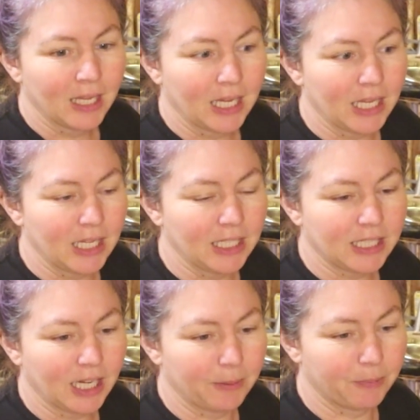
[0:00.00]
any
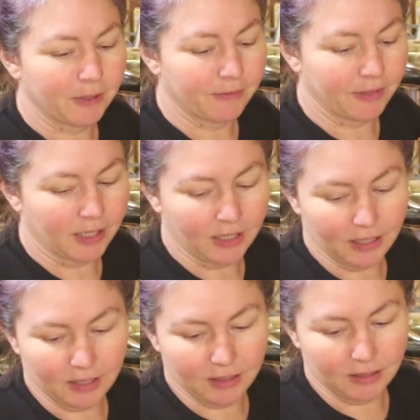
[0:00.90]
type of
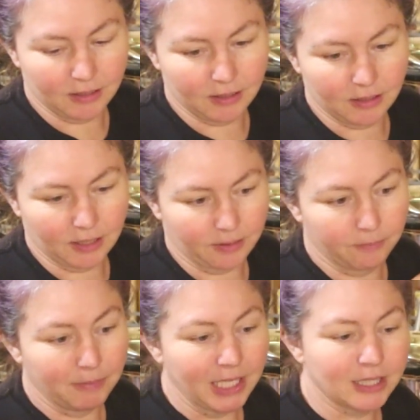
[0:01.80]
uh, like
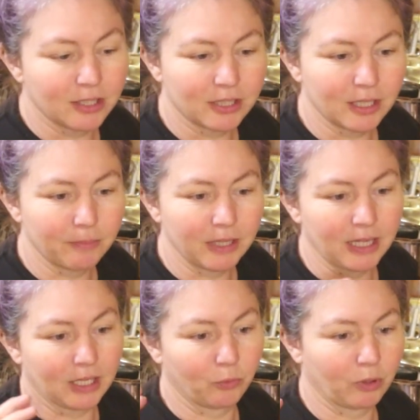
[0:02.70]
meats or something
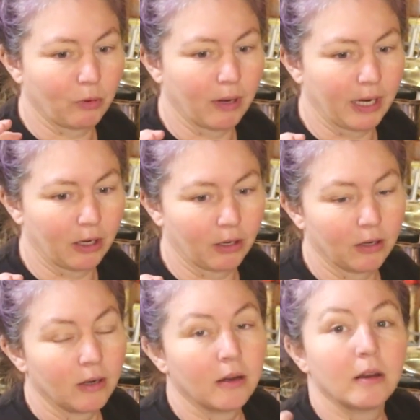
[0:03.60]
that require